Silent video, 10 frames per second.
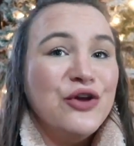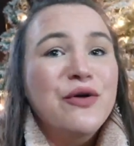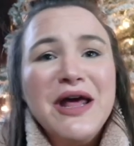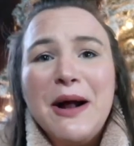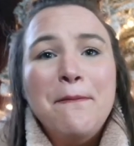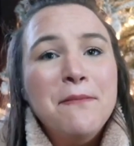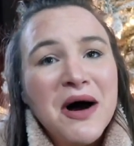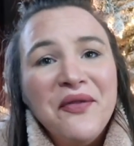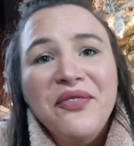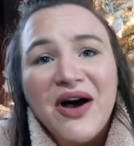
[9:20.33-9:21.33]
You get a
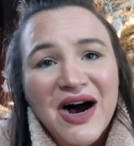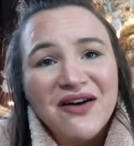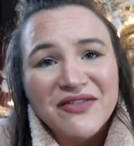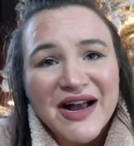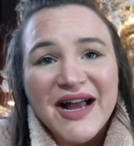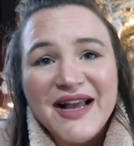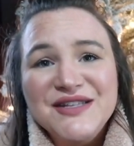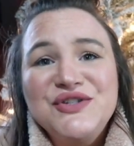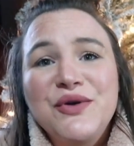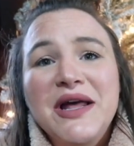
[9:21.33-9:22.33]
month off,
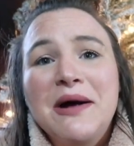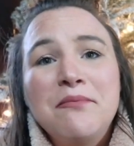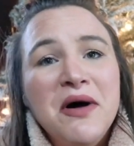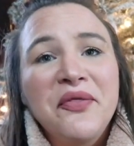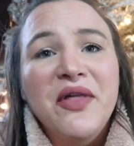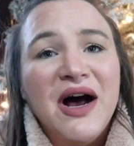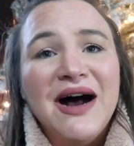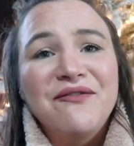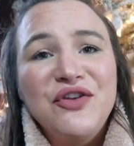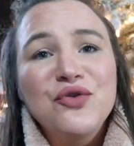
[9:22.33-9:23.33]
guys. You get a month off.